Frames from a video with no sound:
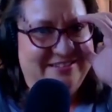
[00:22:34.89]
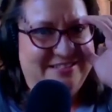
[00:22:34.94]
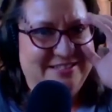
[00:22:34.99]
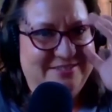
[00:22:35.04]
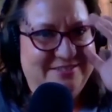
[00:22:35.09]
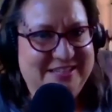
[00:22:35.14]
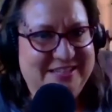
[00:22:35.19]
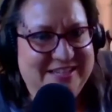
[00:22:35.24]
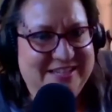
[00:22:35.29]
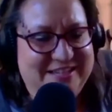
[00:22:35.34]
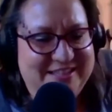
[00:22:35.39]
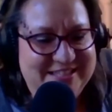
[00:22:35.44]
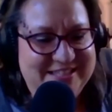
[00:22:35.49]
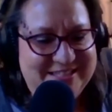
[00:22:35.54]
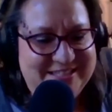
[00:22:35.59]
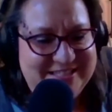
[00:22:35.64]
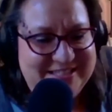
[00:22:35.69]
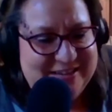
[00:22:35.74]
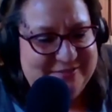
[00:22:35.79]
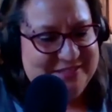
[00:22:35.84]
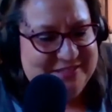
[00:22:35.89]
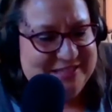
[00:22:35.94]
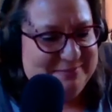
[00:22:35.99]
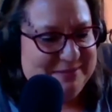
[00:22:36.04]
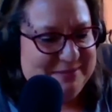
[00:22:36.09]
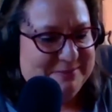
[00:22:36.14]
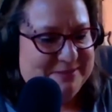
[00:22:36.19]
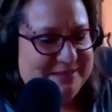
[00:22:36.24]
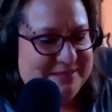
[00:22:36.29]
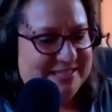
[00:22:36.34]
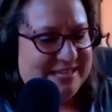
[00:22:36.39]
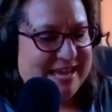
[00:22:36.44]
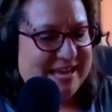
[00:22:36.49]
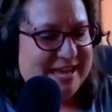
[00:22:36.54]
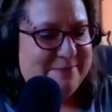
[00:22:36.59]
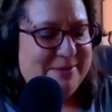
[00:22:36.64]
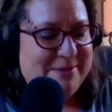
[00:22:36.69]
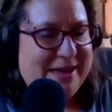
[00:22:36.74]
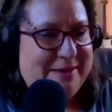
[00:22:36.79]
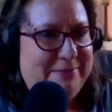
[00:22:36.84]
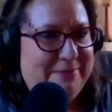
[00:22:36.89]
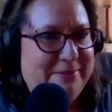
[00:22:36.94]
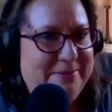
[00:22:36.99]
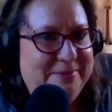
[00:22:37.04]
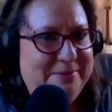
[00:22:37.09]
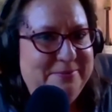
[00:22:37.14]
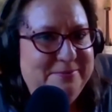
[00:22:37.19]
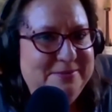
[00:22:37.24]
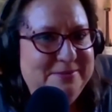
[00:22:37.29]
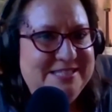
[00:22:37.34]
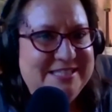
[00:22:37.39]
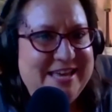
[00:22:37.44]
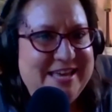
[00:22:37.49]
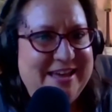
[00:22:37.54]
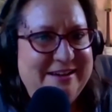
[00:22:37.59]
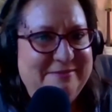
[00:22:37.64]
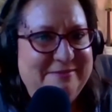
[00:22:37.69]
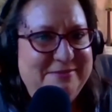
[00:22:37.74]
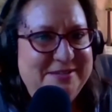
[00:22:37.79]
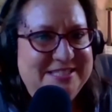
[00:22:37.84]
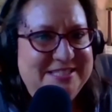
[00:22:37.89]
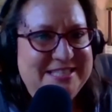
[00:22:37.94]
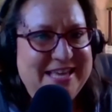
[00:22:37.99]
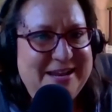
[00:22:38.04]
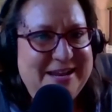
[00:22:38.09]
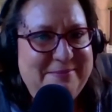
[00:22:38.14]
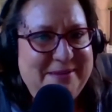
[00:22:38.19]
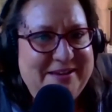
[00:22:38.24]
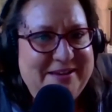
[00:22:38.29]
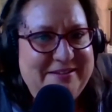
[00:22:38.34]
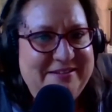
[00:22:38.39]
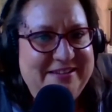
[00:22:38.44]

Doing all this stuff. Tell me about the Dab app. What's that? What's that about?